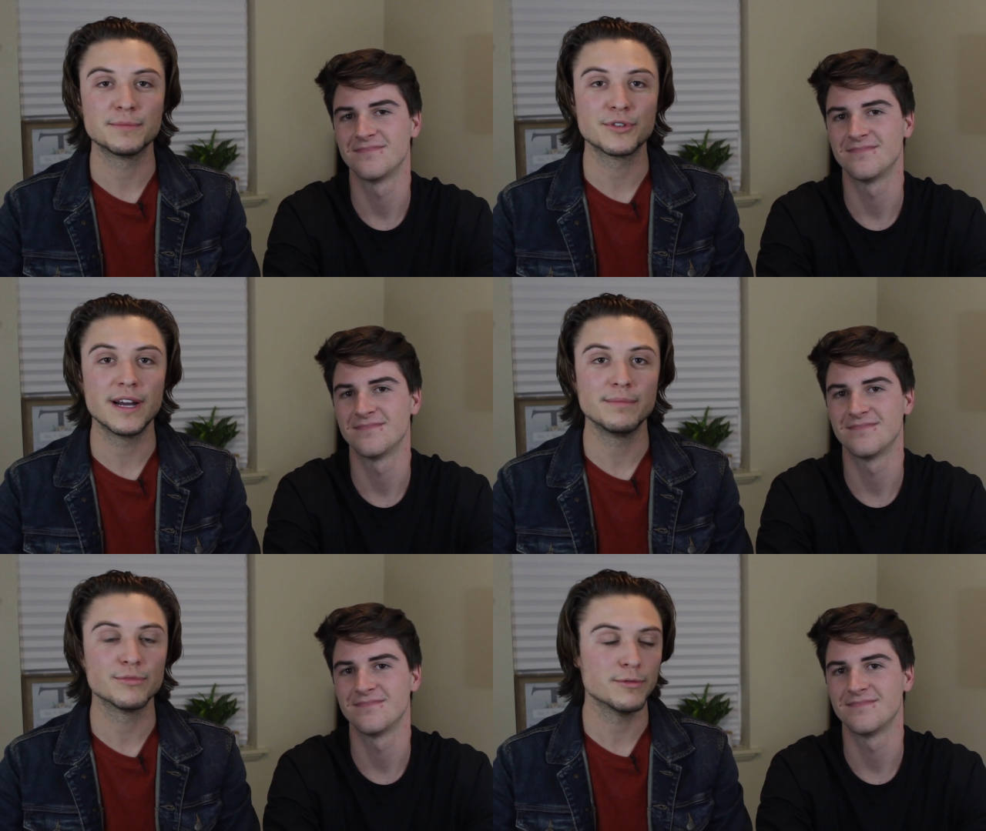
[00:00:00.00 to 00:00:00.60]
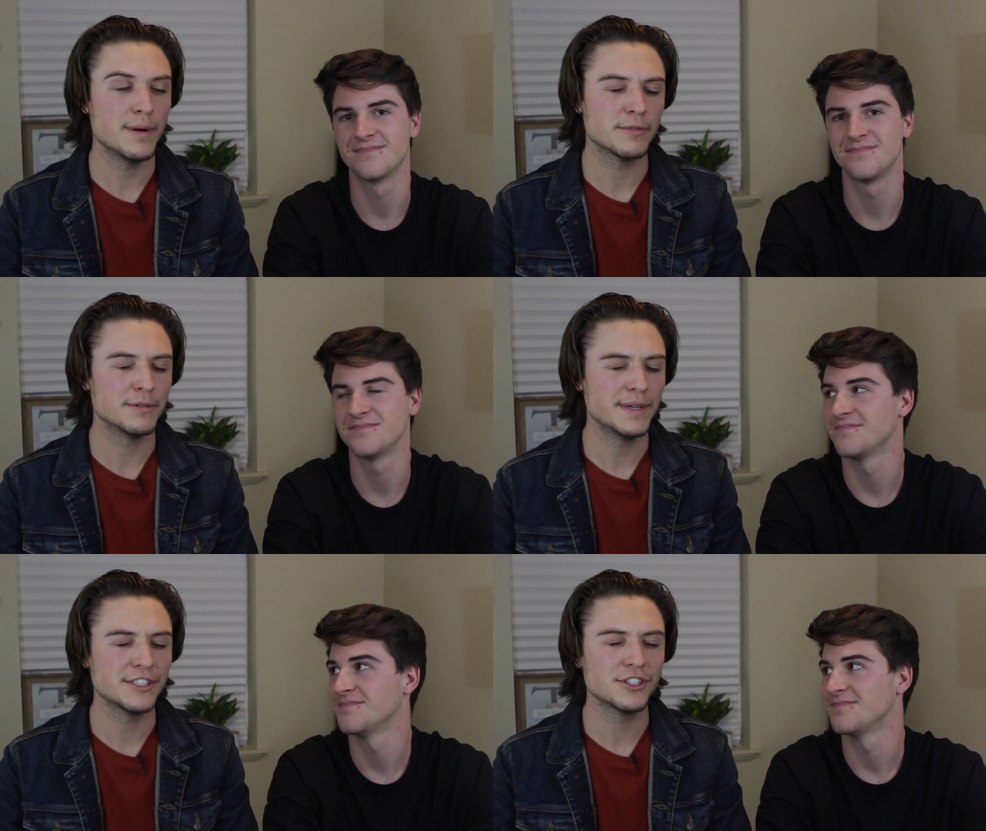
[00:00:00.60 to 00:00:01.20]
Speaker 1: subscribe. Remember
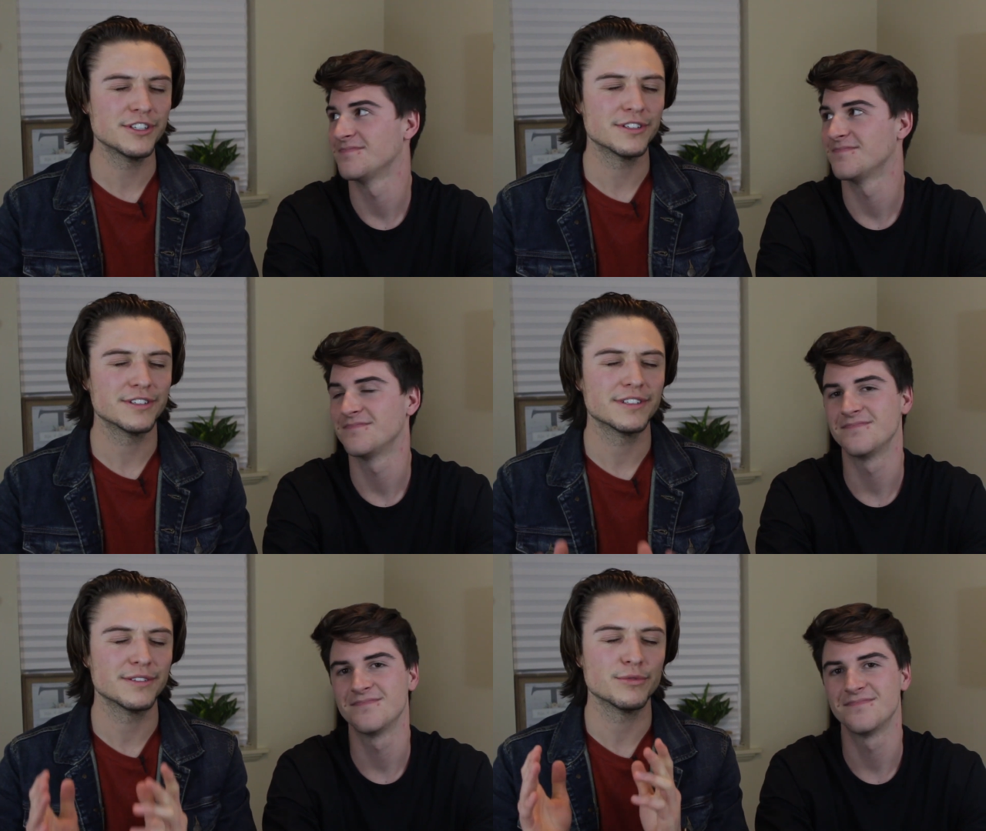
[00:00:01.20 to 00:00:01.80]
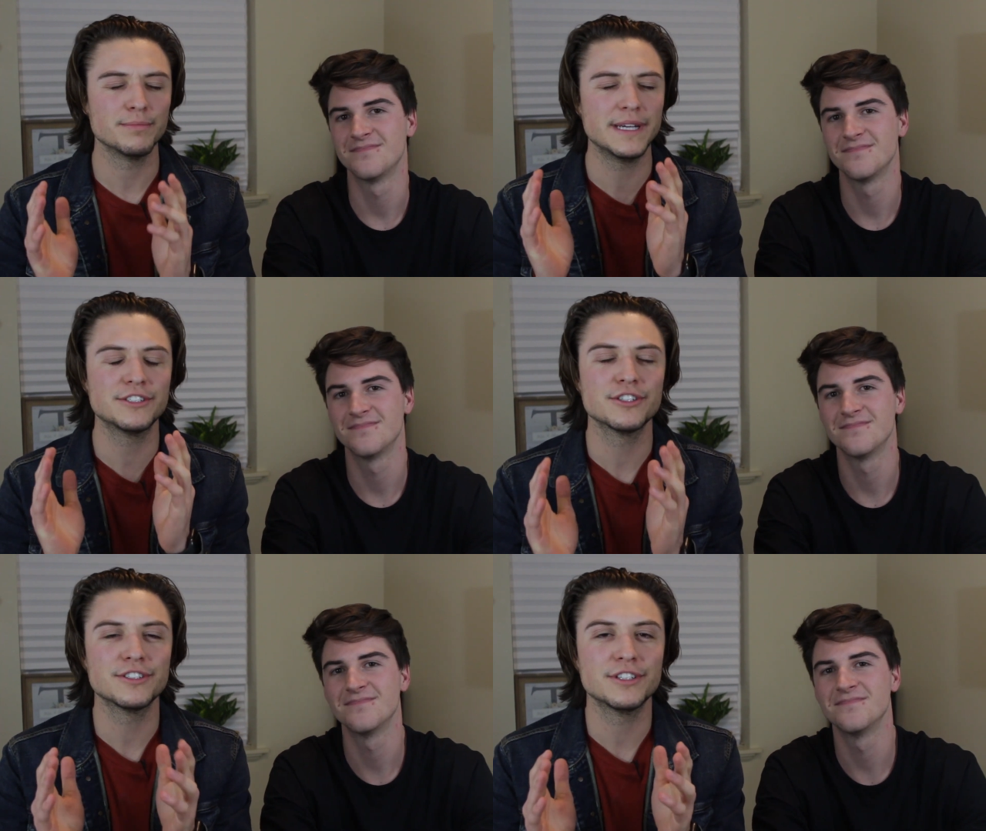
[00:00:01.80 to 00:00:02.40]
to make sure,
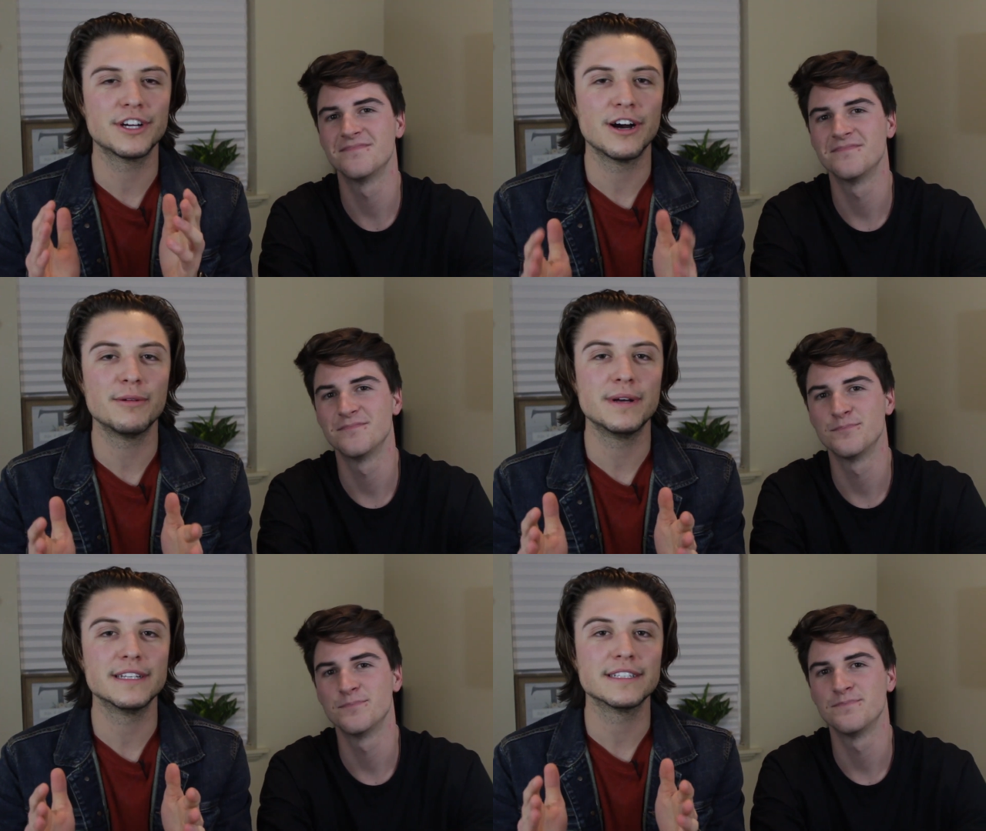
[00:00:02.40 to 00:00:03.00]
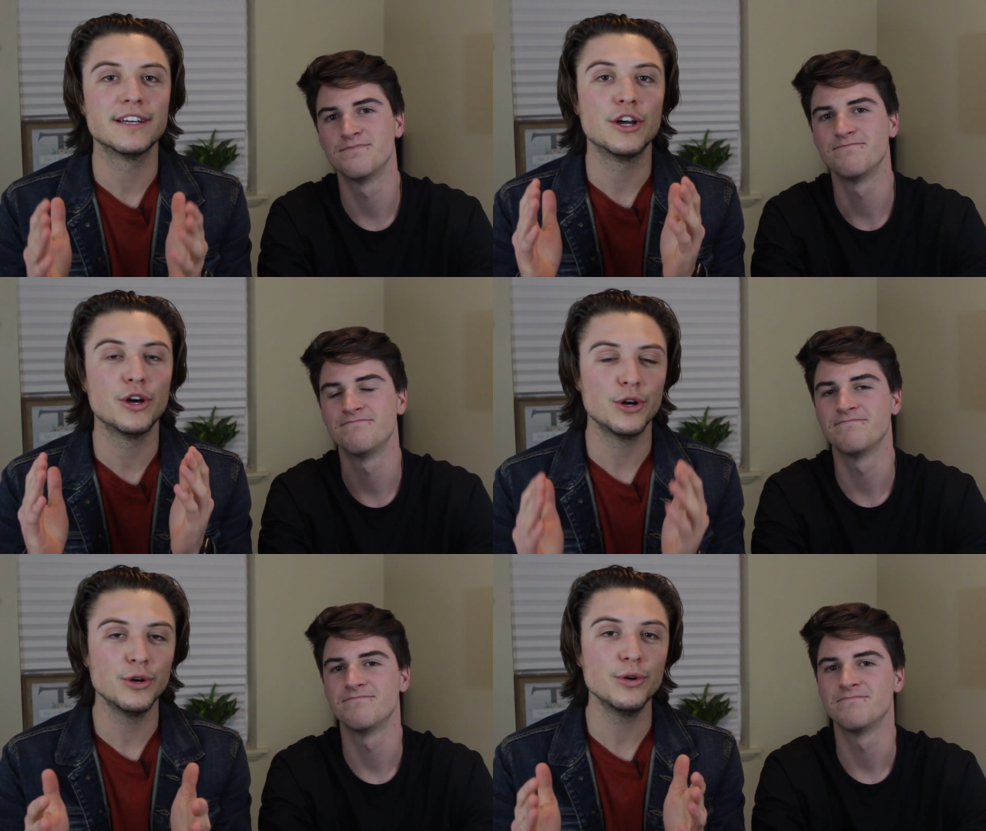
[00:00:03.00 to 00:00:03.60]
make sure to comment
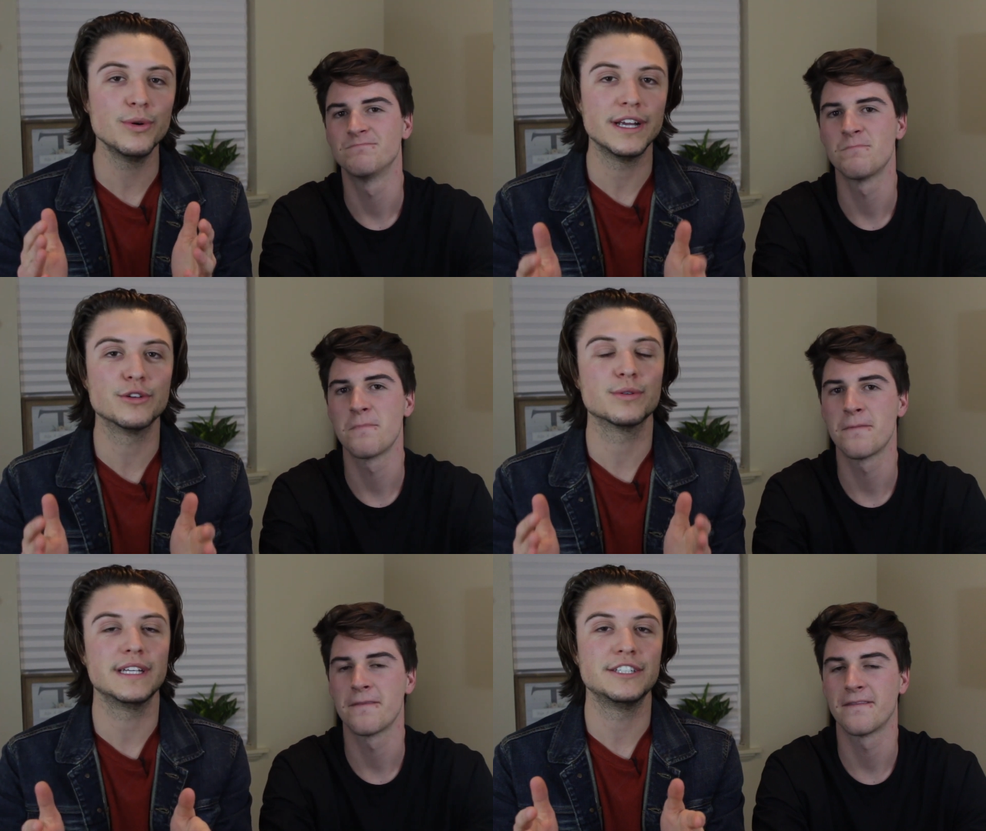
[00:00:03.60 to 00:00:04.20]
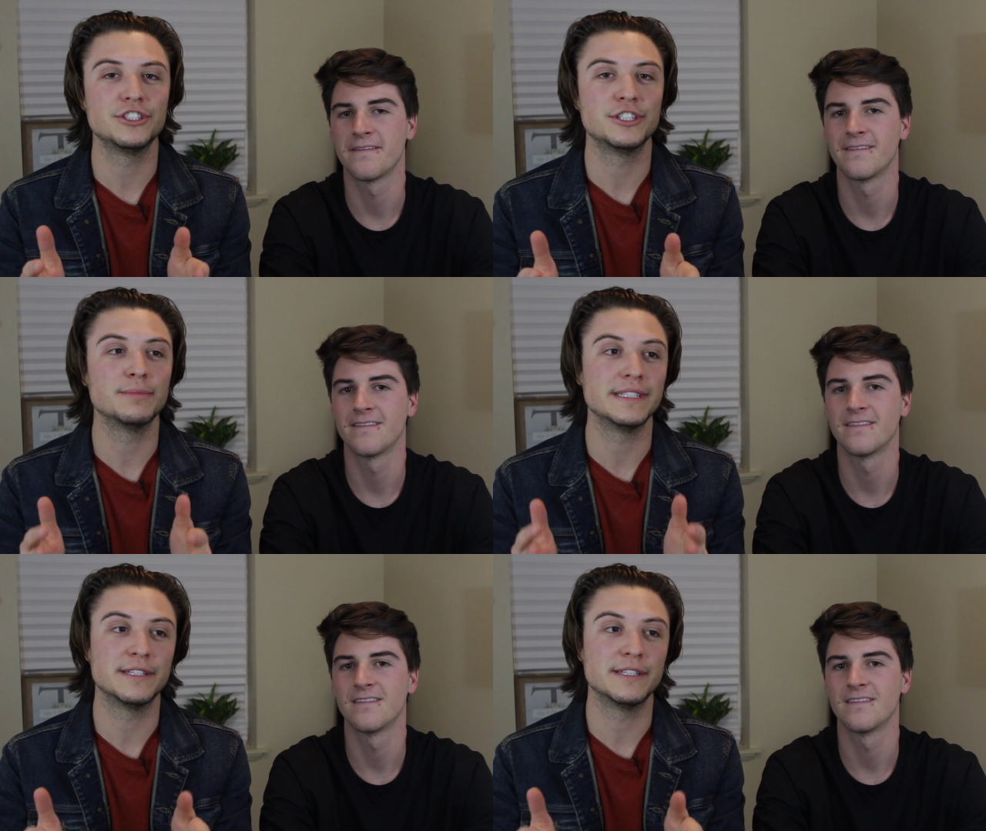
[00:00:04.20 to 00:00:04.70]
who in your relationship